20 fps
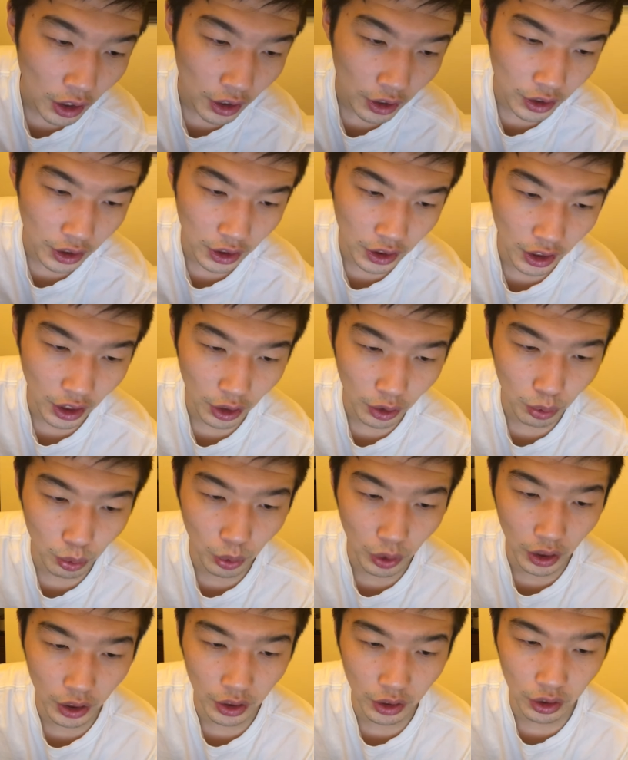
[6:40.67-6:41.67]
The second
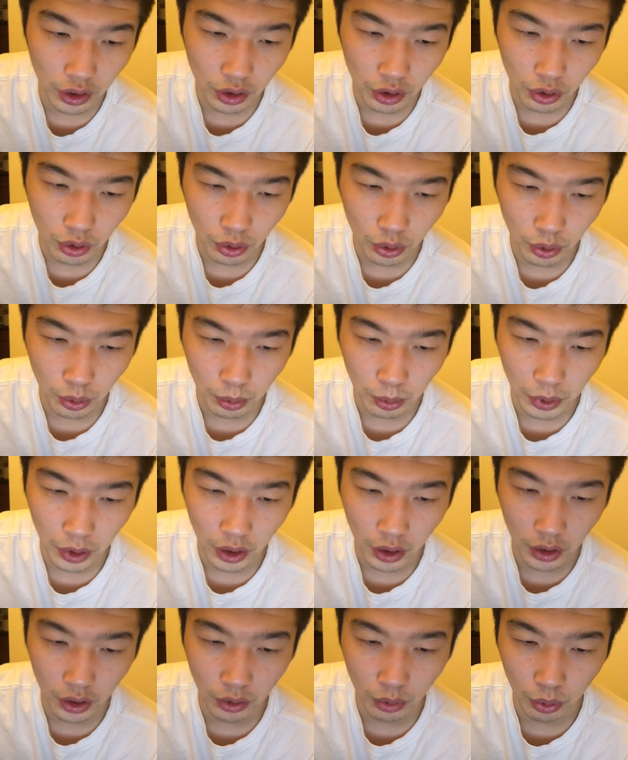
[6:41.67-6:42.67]
one is
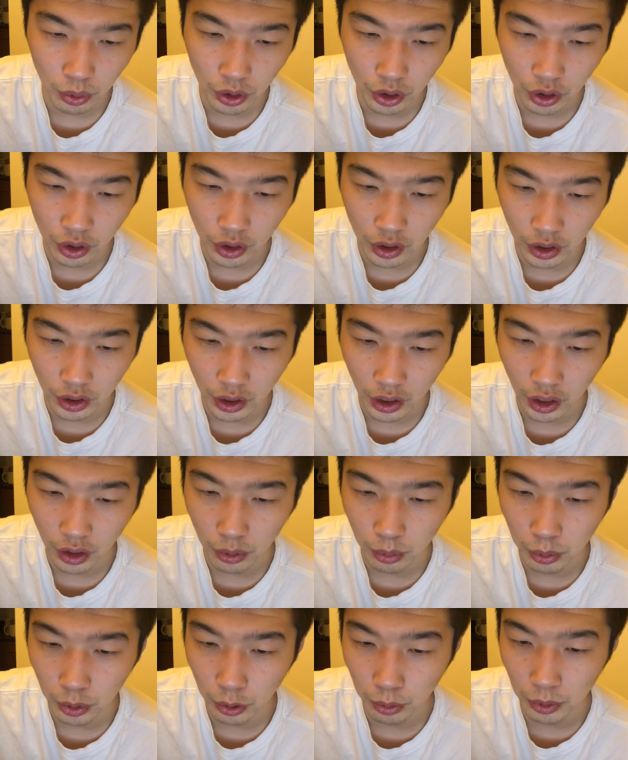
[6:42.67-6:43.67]
surpa, which entire
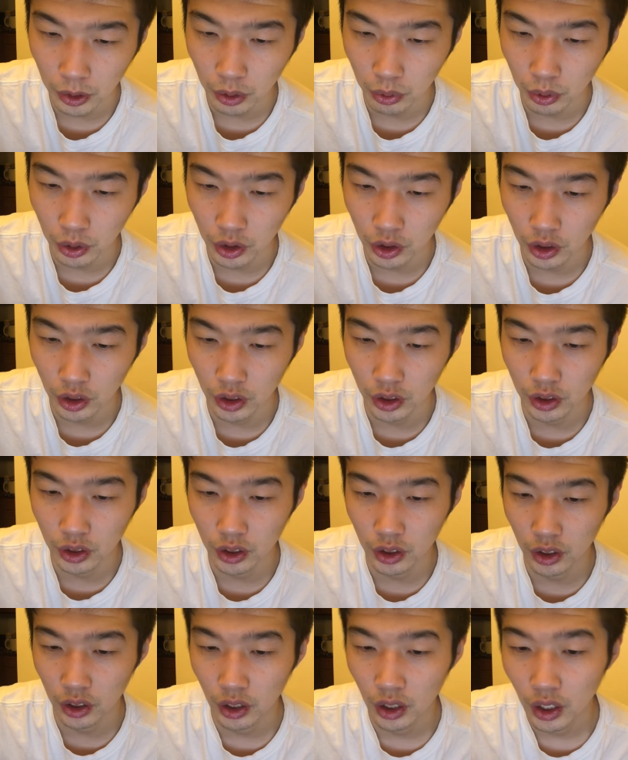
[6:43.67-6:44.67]
movement which is
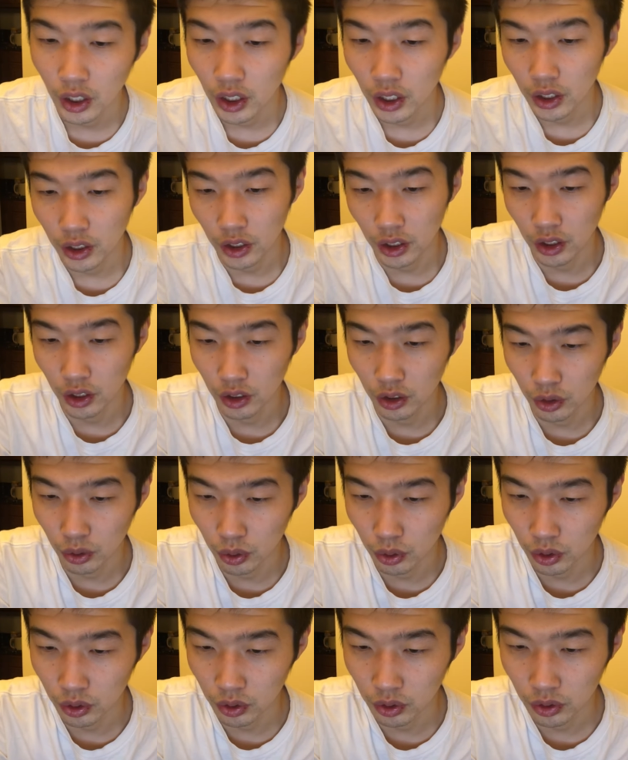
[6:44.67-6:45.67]
the
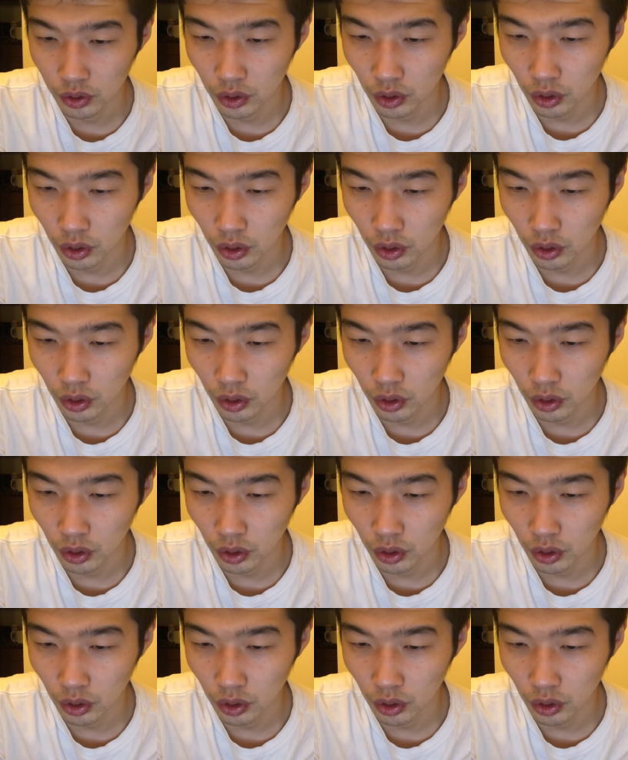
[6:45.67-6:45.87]
or